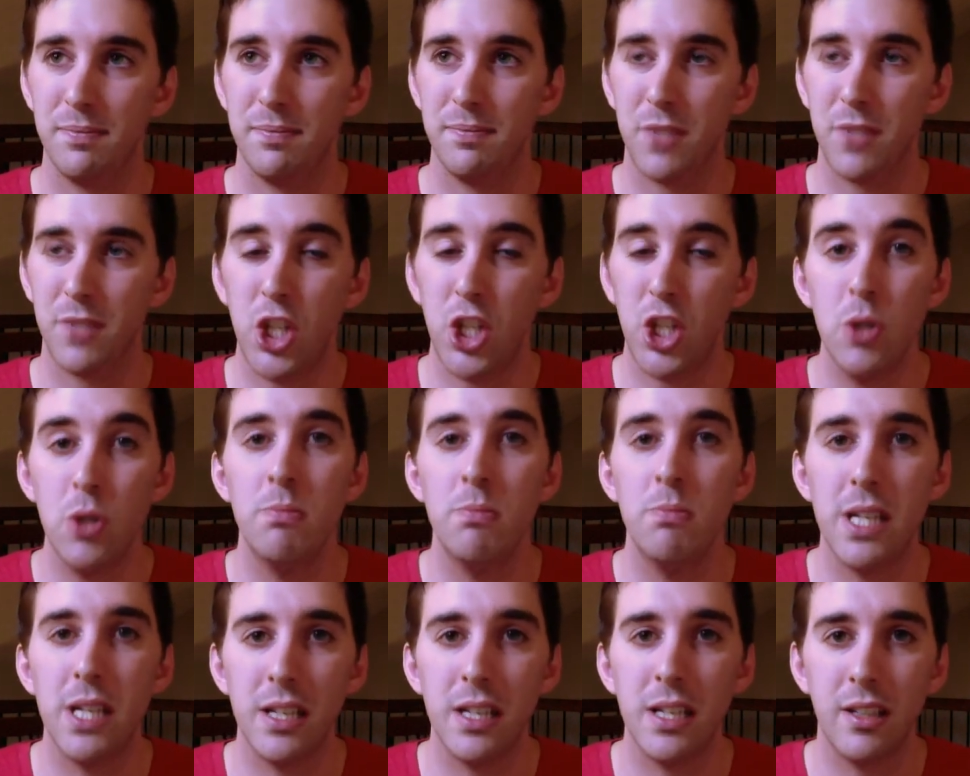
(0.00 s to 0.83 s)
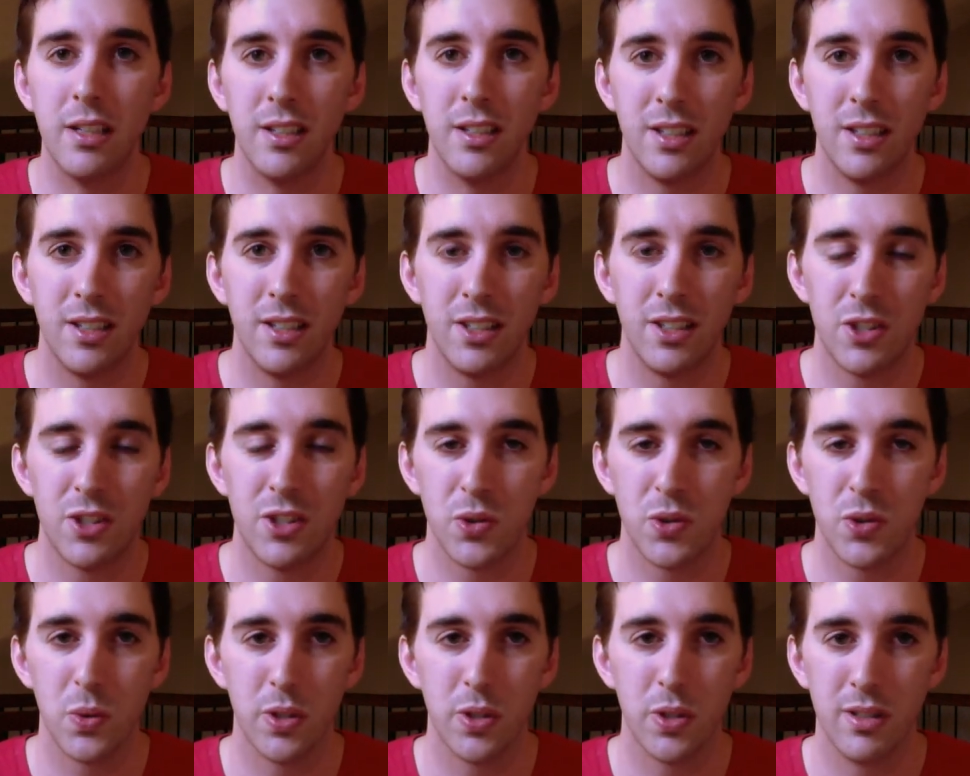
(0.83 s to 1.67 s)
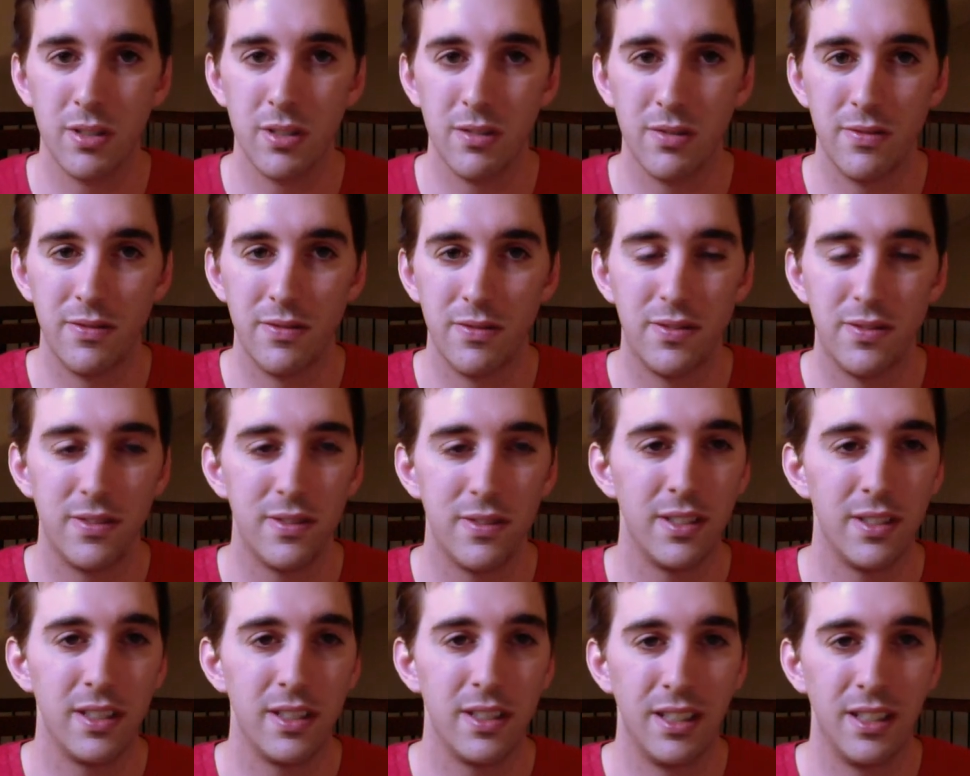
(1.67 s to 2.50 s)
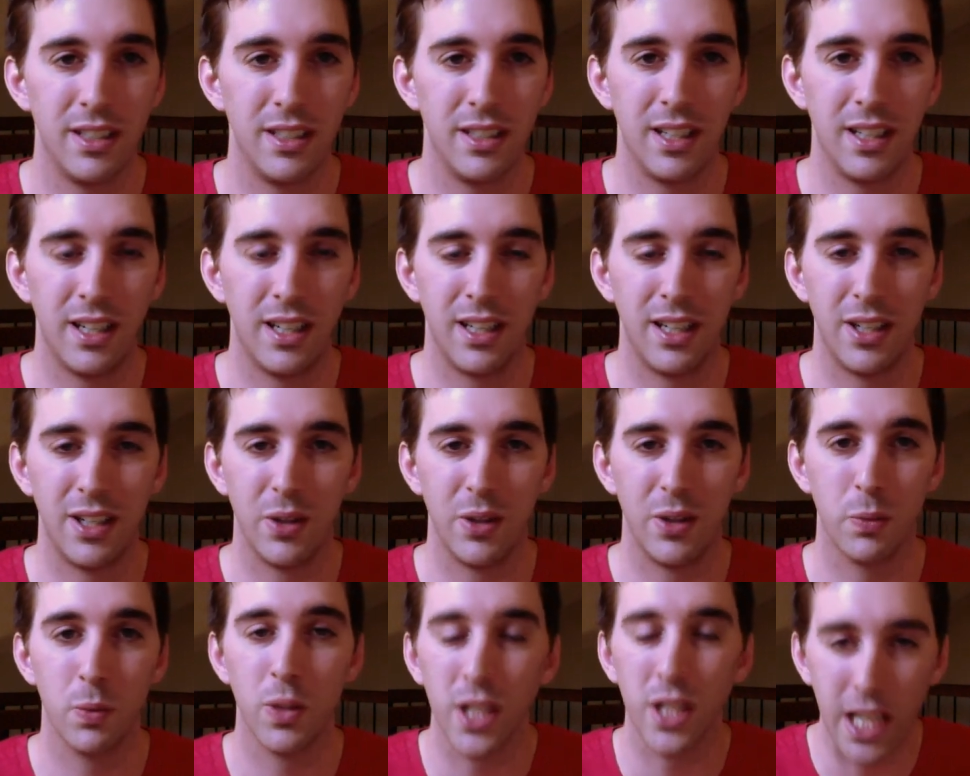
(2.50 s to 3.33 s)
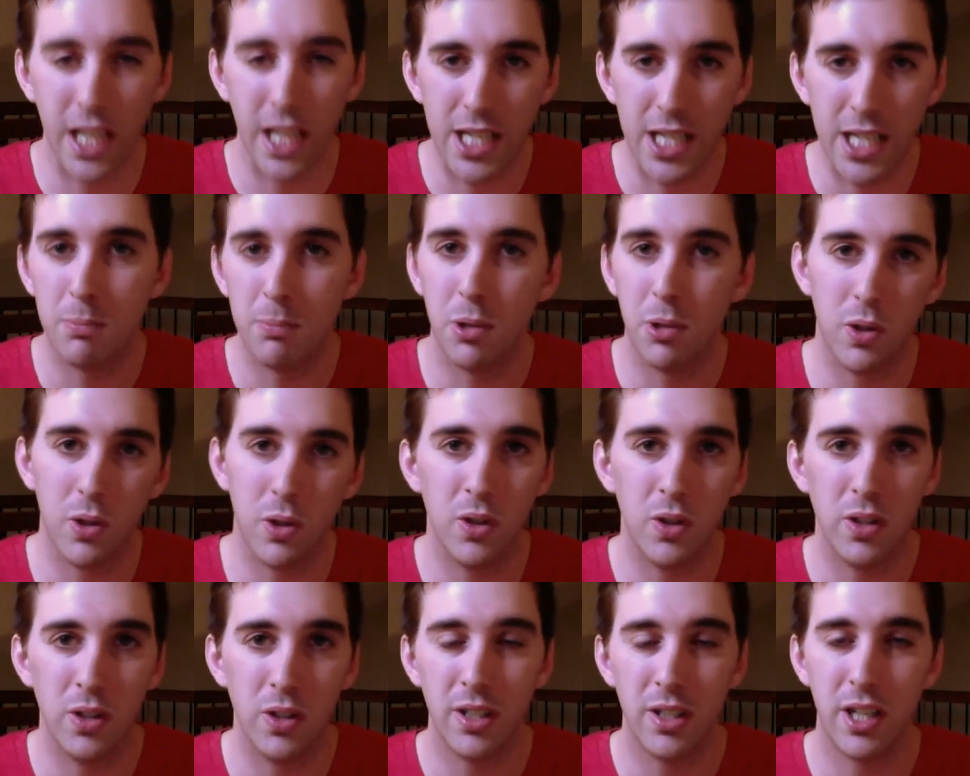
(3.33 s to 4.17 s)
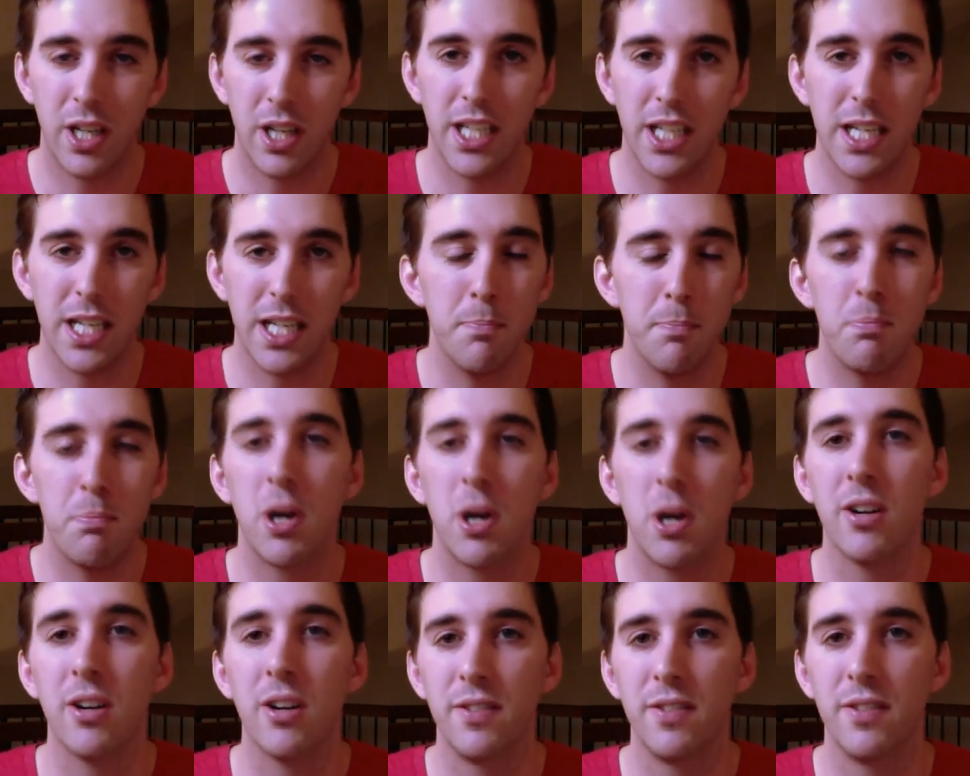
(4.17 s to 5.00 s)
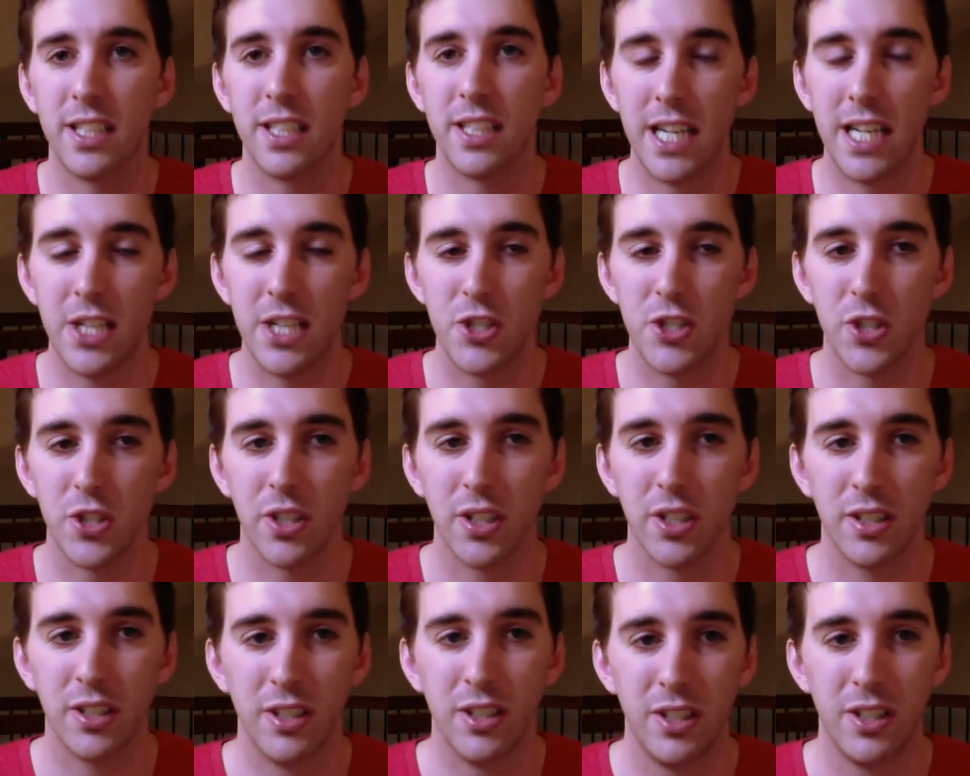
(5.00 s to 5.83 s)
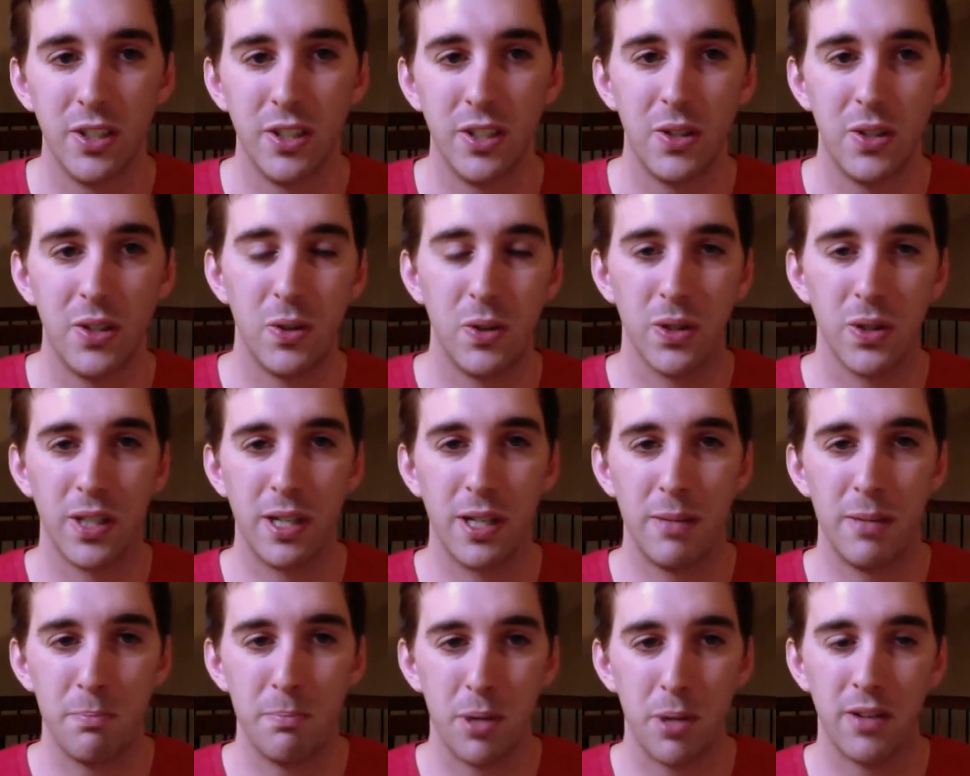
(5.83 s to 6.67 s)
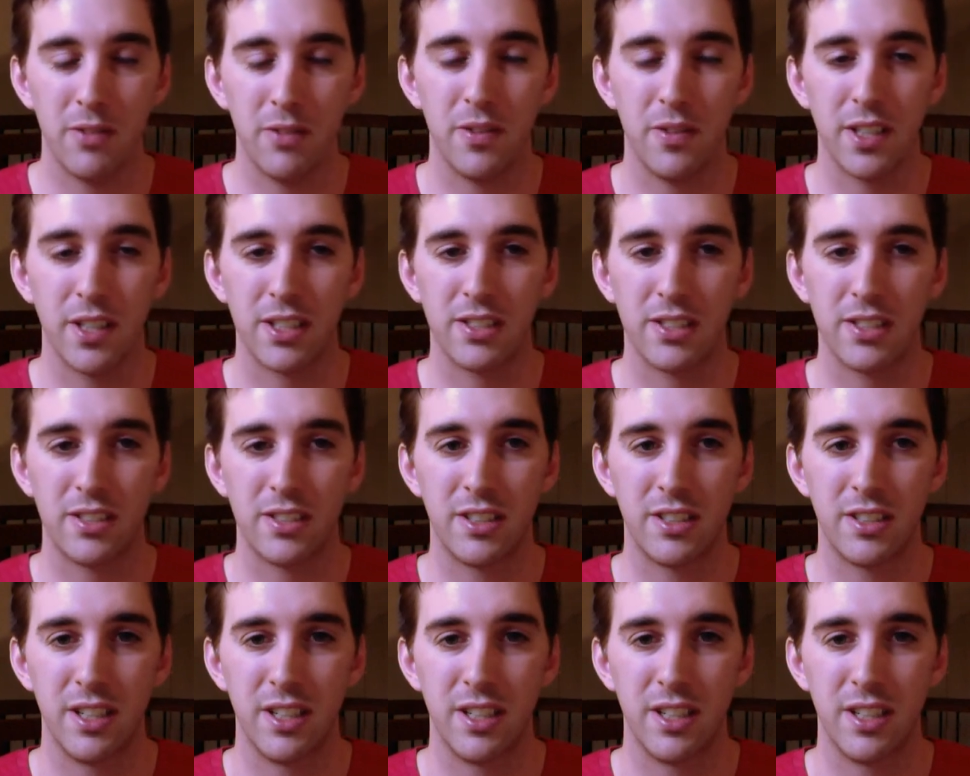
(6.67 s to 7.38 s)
human sort of relatable, imperfect nature or imperfect